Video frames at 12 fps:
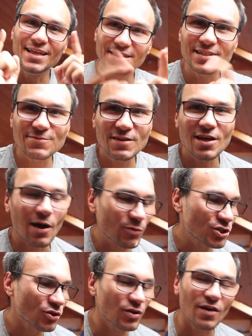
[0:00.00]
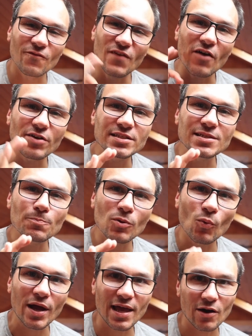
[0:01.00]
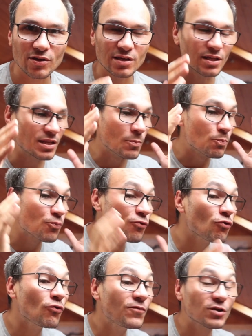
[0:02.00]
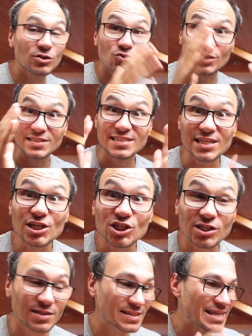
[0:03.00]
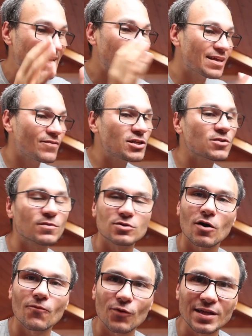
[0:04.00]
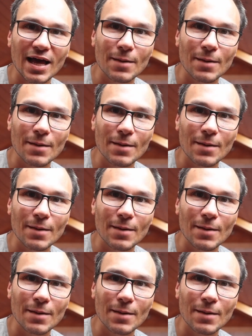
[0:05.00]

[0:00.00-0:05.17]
In this video, I will show you a very simple way how you can improve your transitions in DaVinci Resolve for the